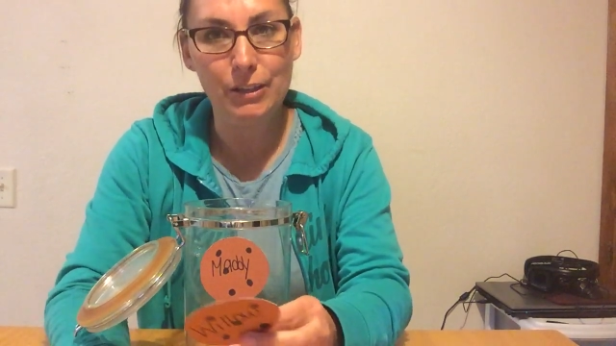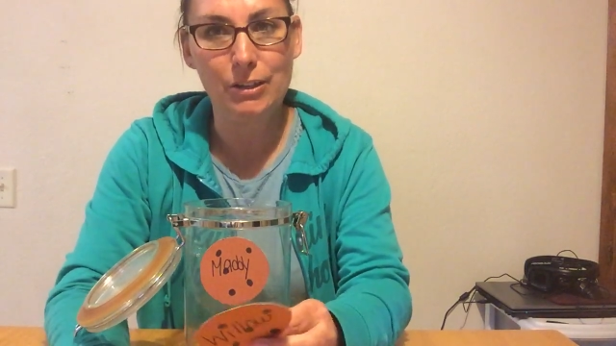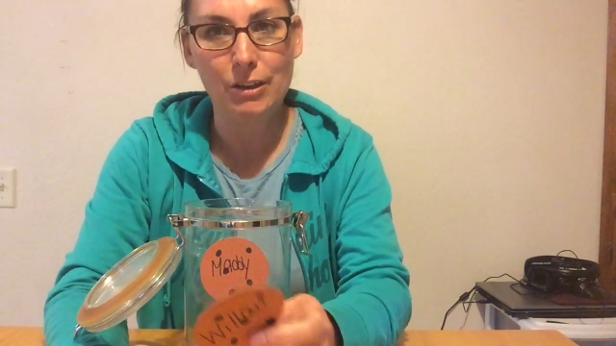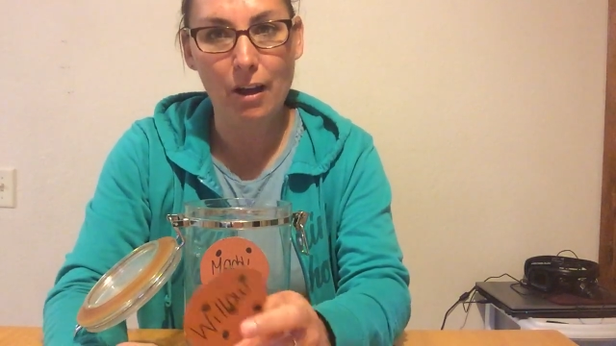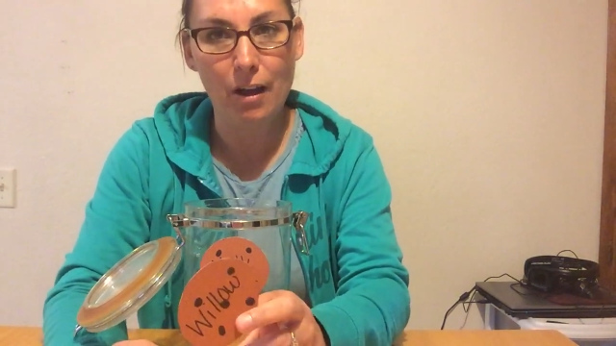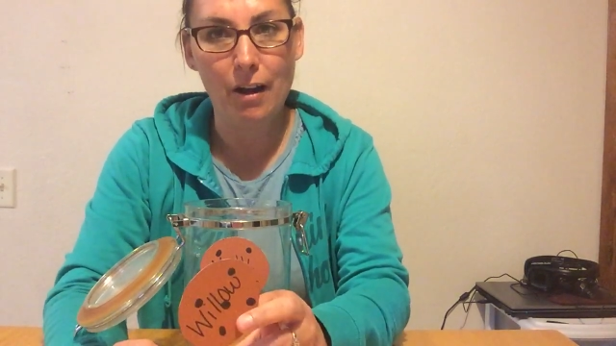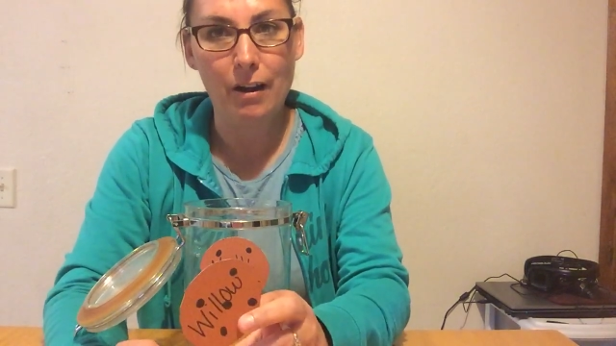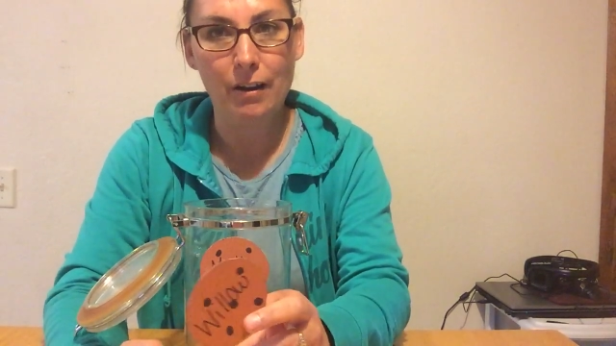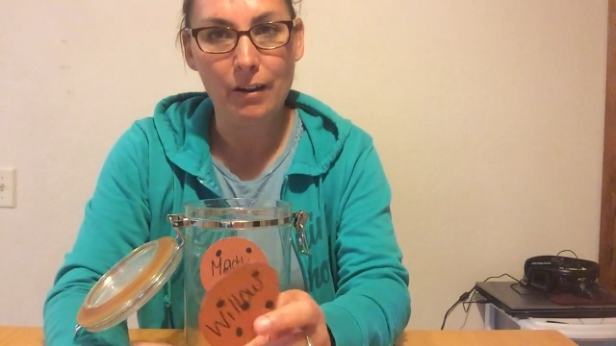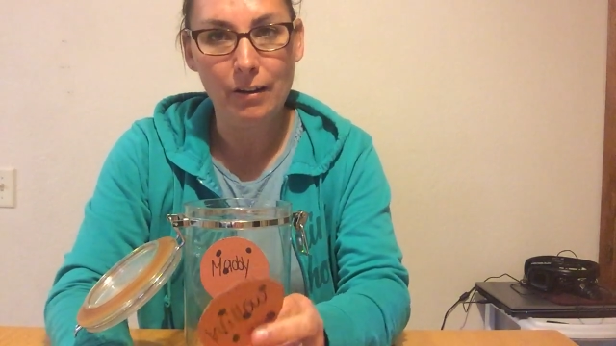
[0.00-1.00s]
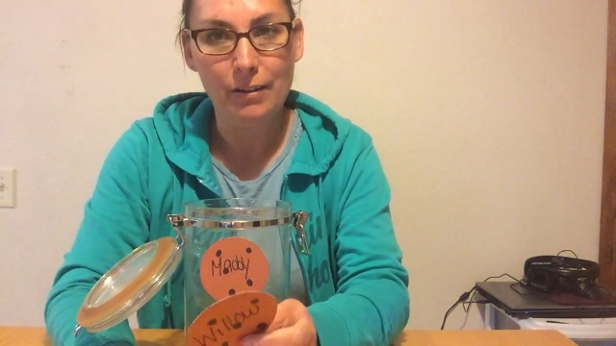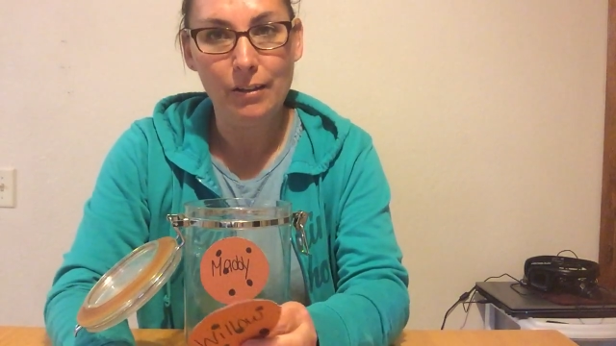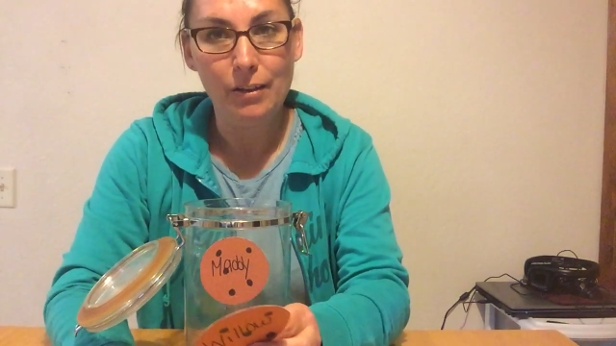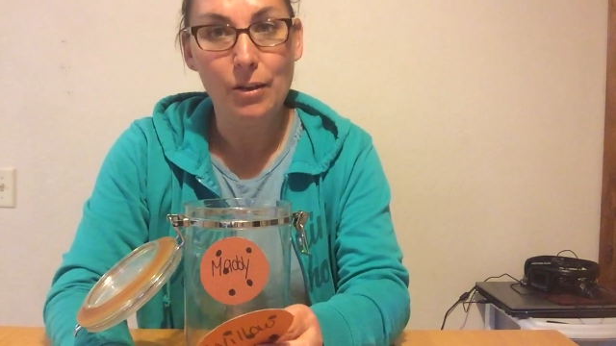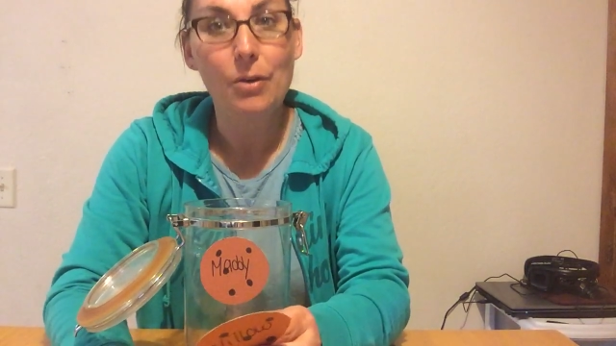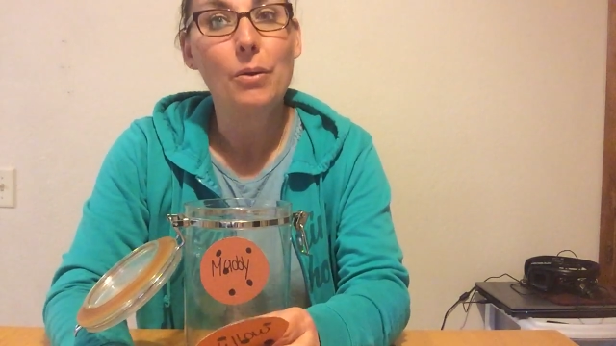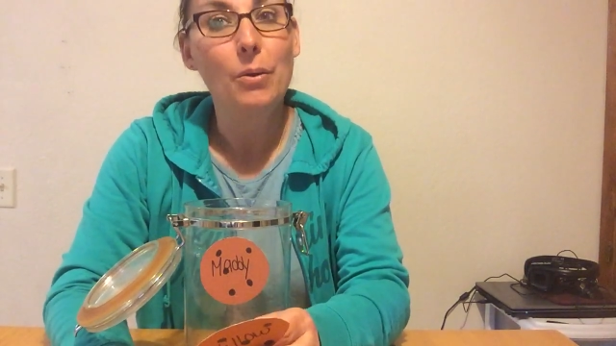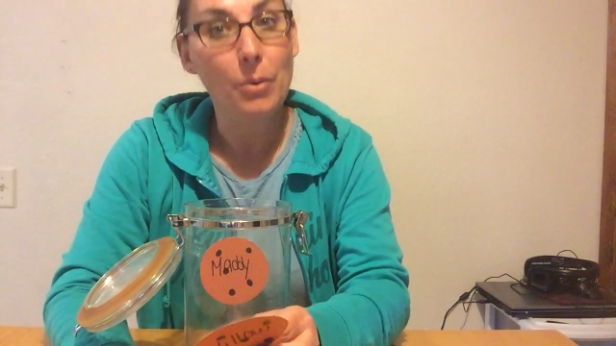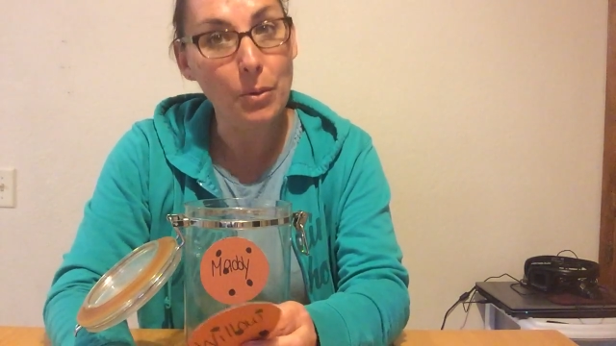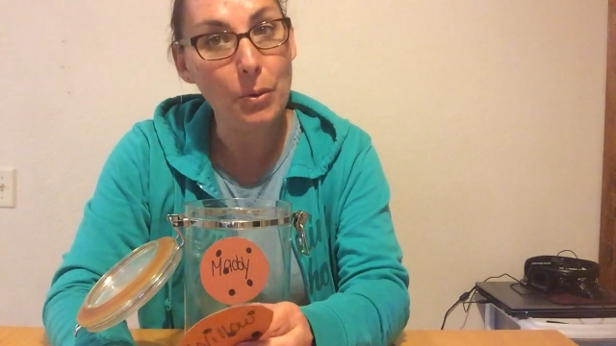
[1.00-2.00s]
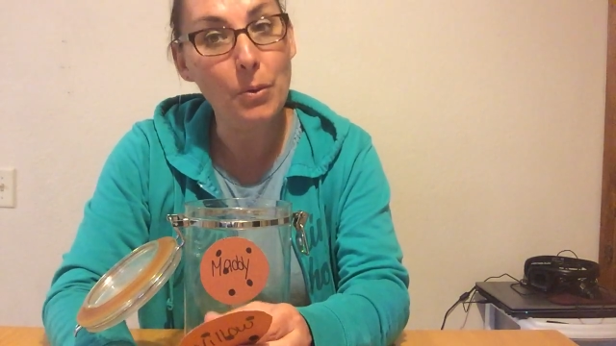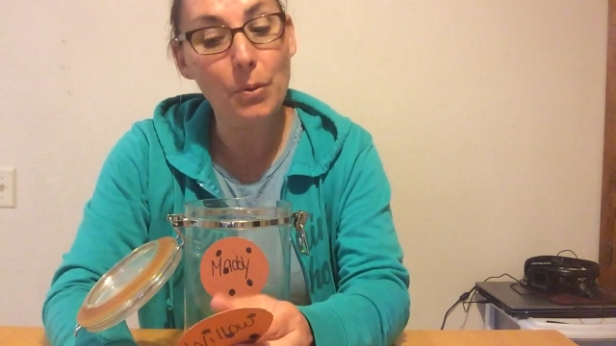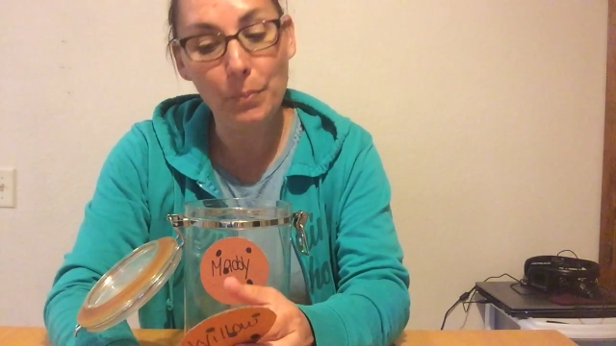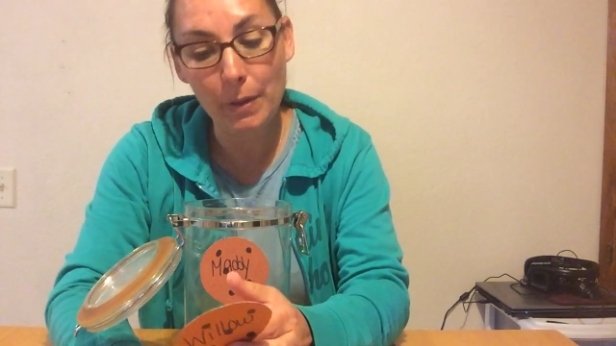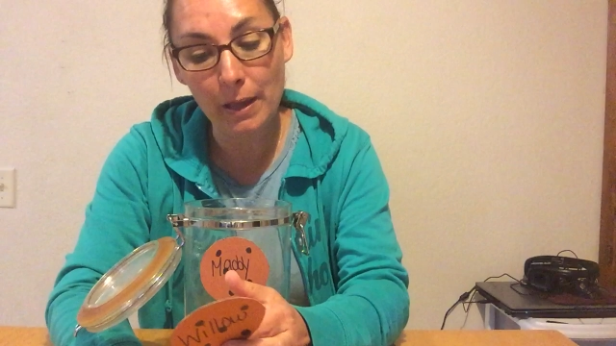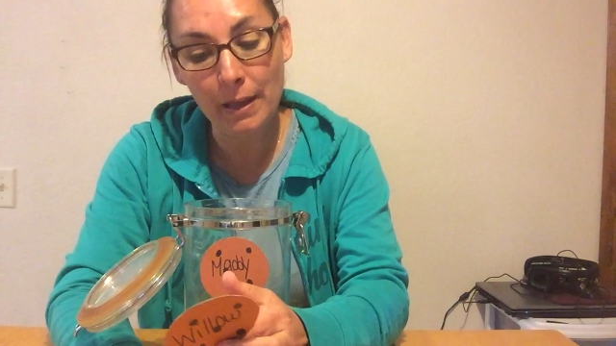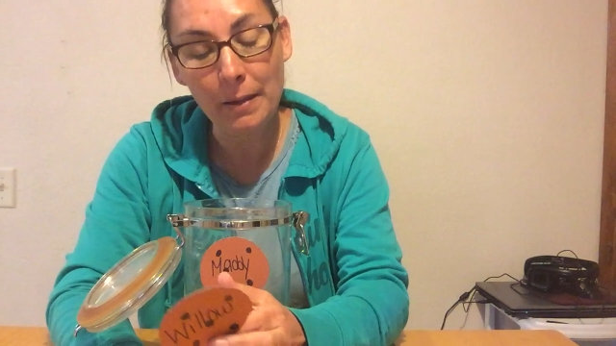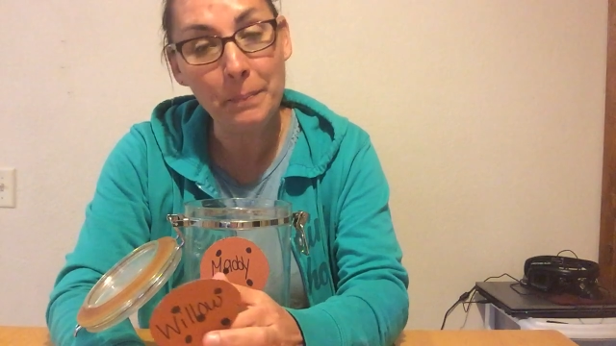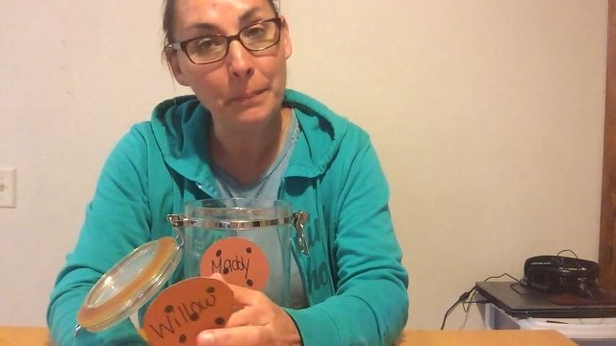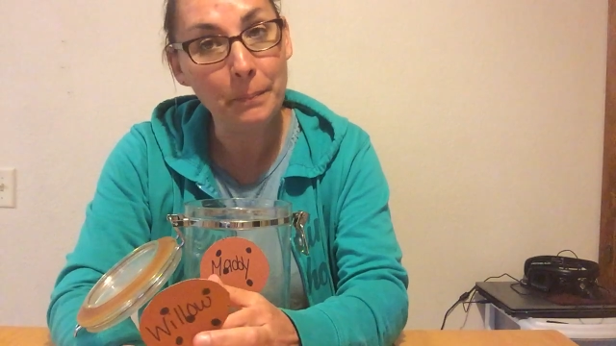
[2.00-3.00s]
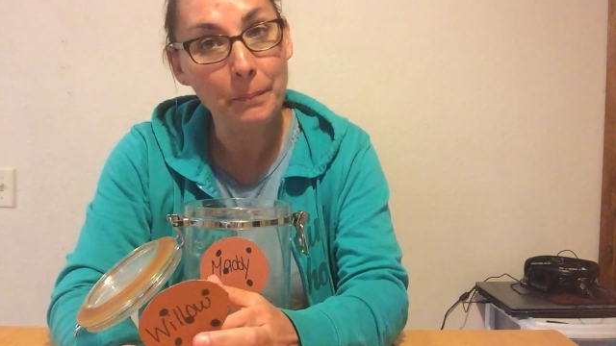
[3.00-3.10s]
jar. Who, me?